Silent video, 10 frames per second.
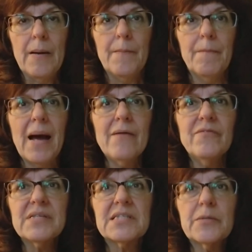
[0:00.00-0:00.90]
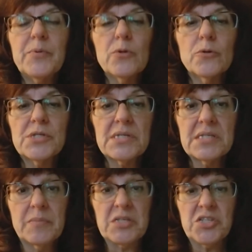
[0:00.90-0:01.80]
My vestibular
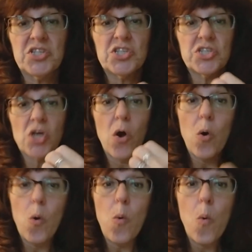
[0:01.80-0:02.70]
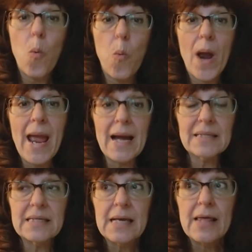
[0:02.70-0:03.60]
system is so
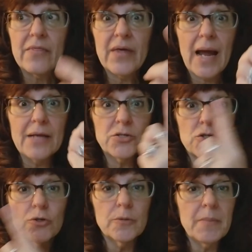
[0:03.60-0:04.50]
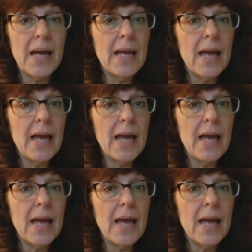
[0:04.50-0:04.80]
whacked that I turn my